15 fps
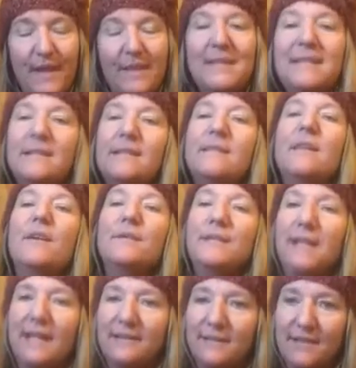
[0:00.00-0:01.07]
This is our
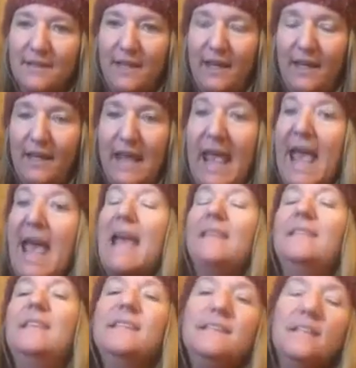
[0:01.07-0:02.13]
destiny,
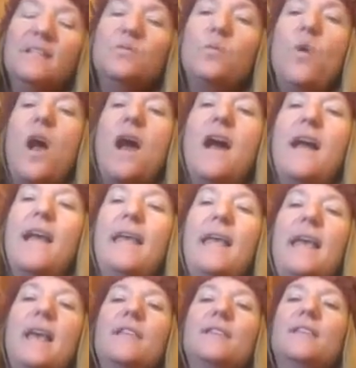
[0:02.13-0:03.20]
and this is why
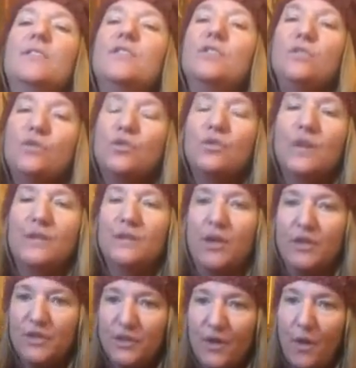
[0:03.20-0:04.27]
the sutras
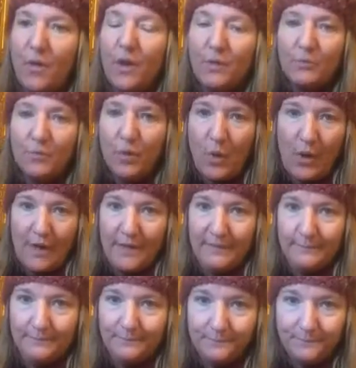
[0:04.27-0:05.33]
are so important.
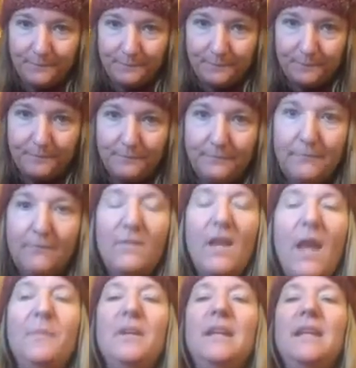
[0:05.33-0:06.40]

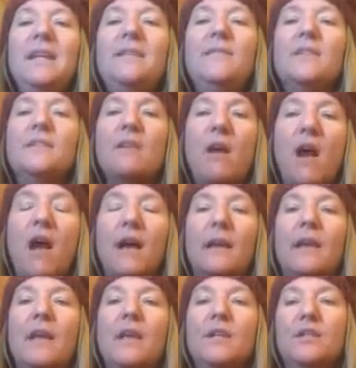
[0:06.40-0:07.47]
I'm going to give a
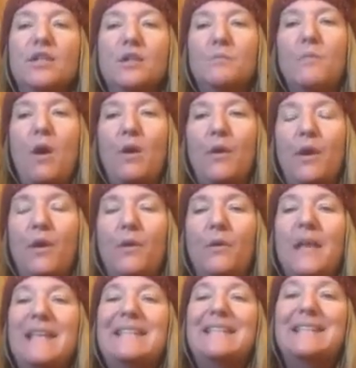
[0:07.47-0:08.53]
talk tomorrow,
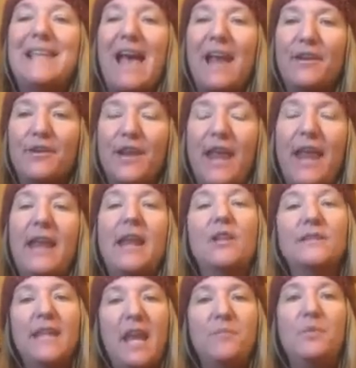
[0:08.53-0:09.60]
Saturday, and
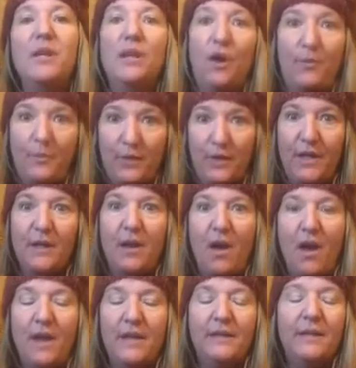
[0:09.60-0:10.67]
I'll tape it and I'll put it
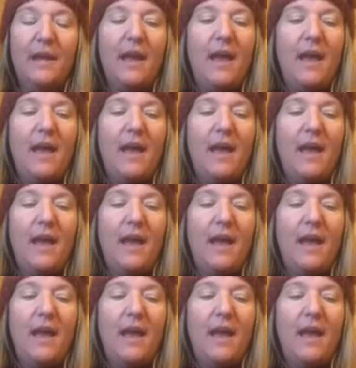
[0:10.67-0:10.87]
on.